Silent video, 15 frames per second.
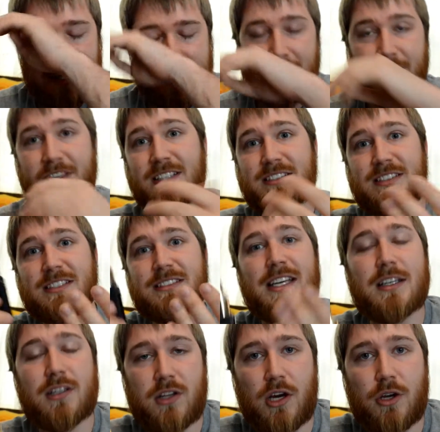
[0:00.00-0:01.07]
Now this is
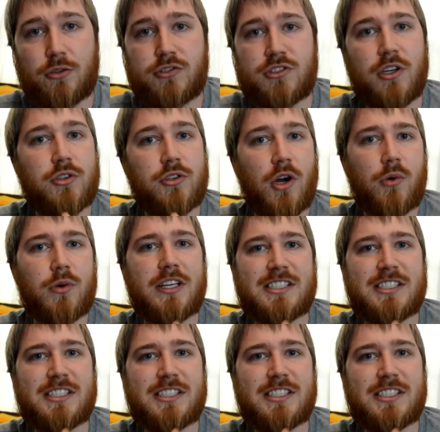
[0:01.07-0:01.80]
a clone, so don't